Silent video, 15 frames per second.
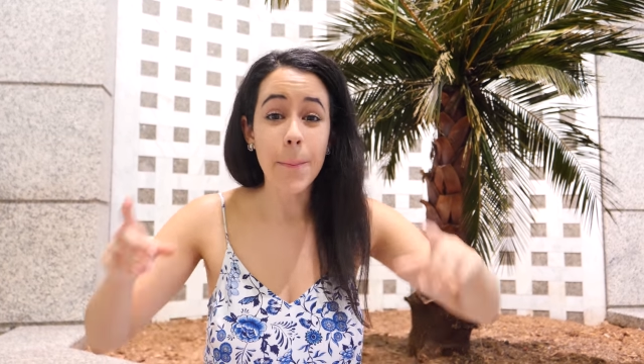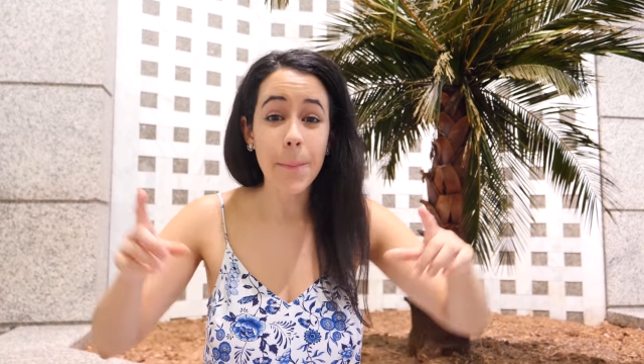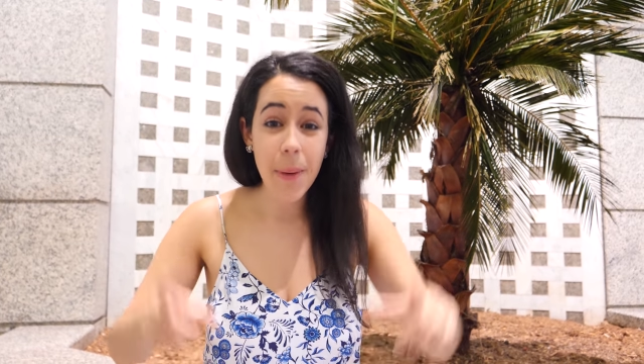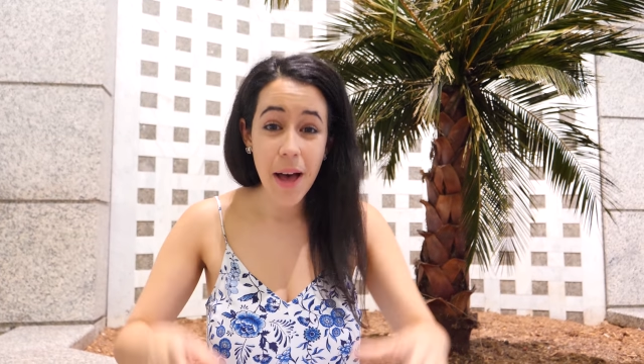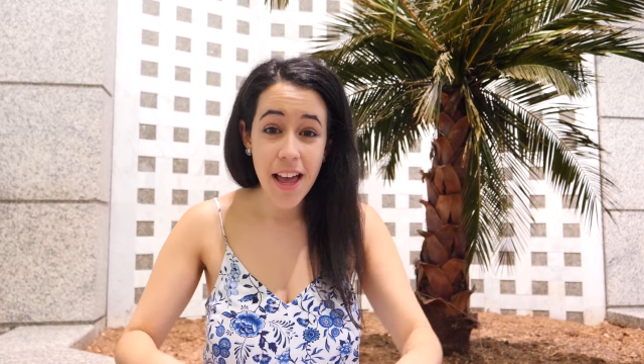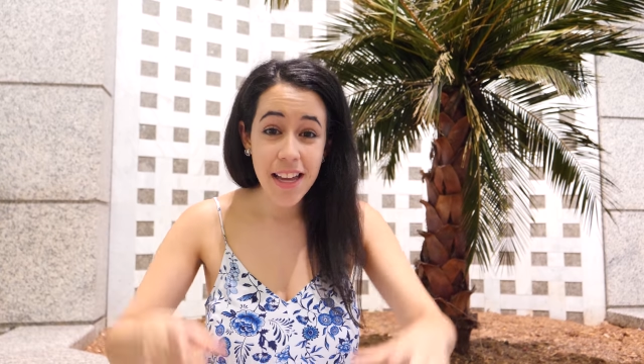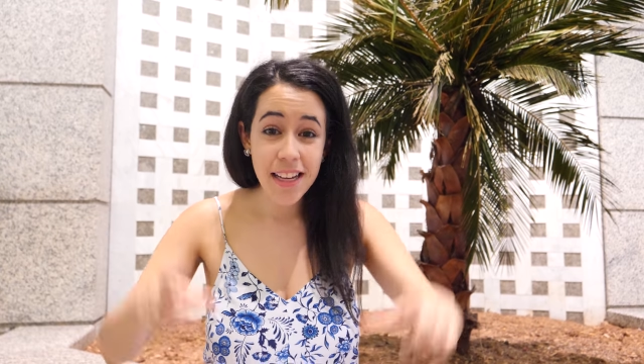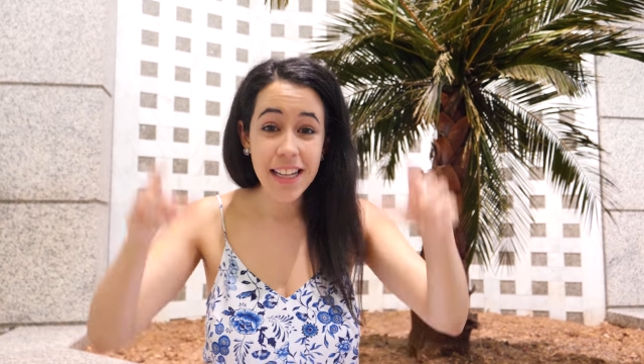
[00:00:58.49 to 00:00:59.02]

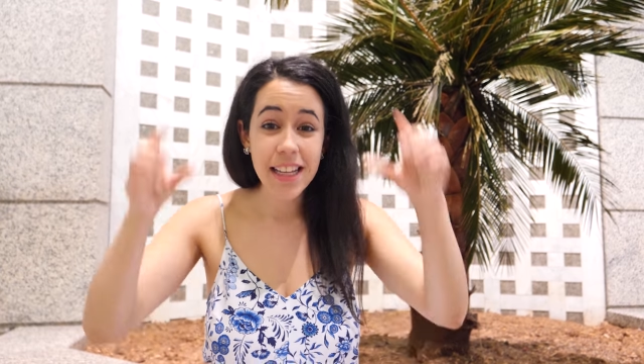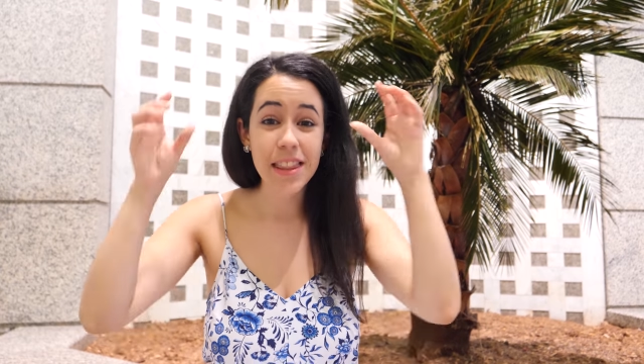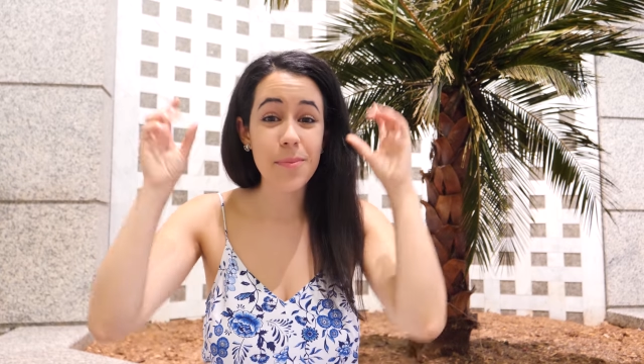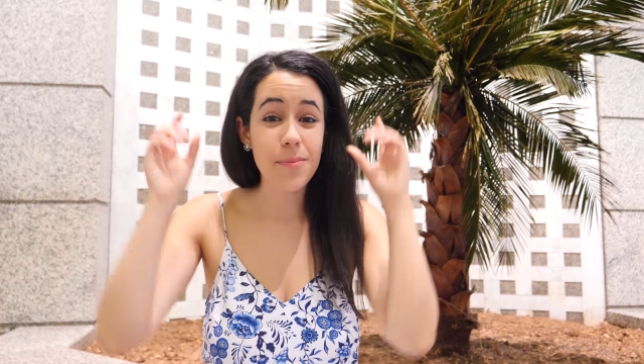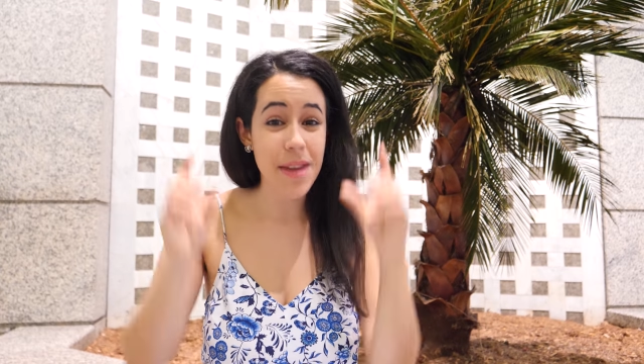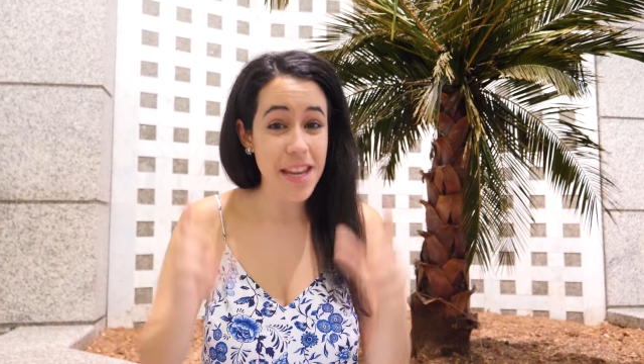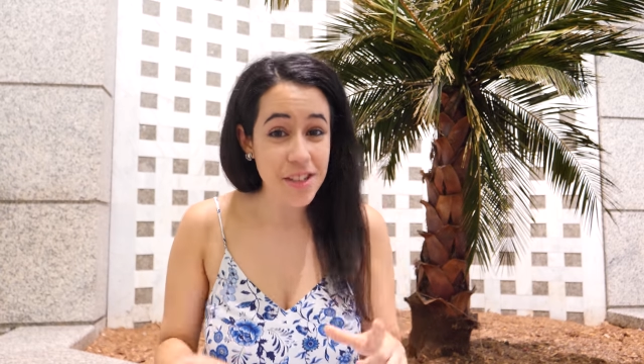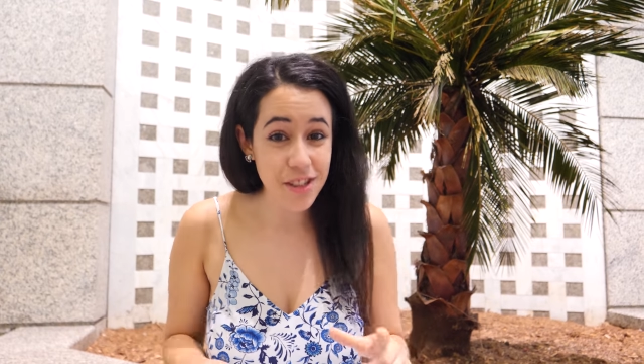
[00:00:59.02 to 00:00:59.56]
but the
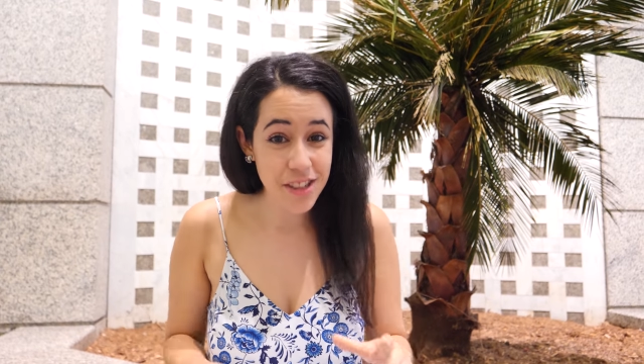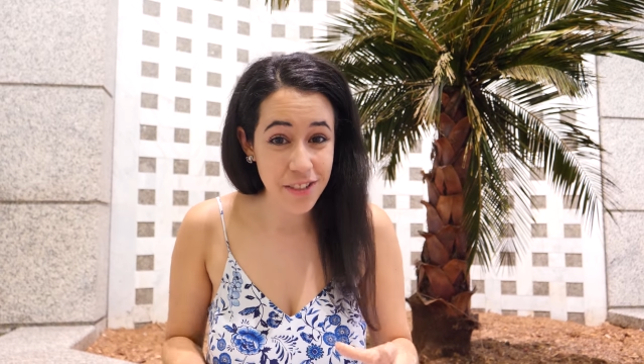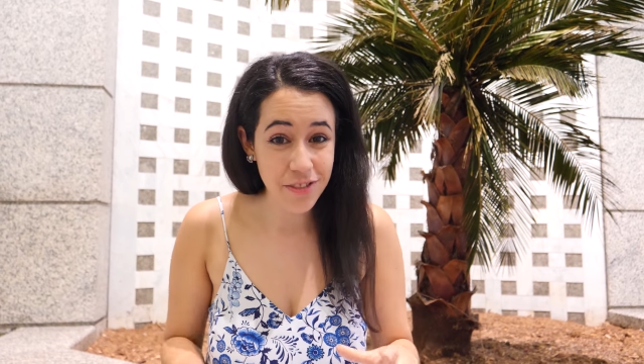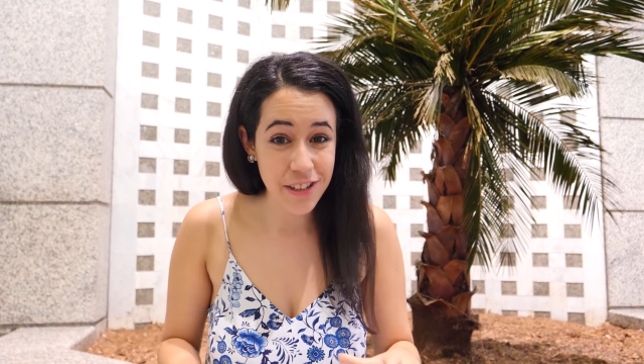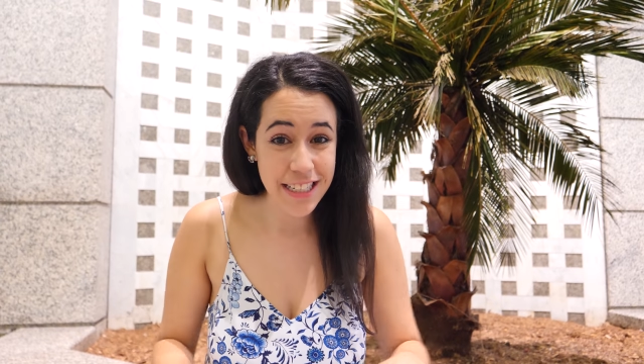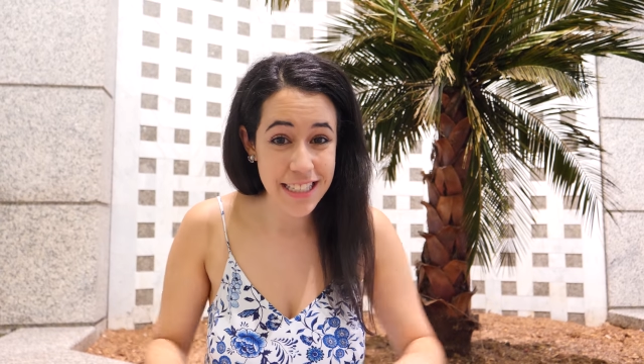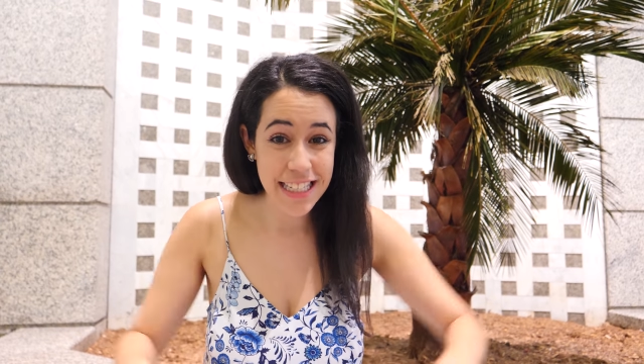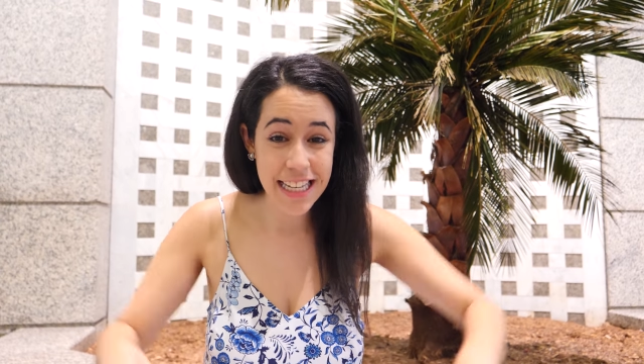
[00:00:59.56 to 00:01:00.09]
major
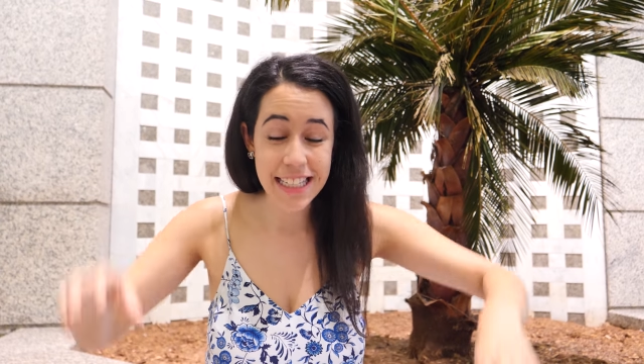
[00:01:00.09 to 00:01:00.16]
difference